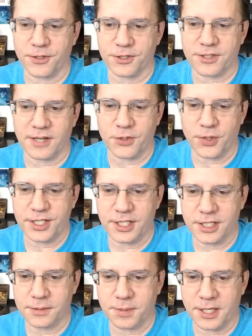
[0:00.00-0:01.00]
I have no
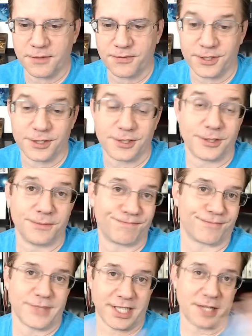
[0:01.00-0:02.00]
idea, but I feel
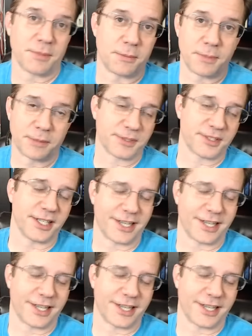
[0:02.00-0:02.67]
like I made a big mistake.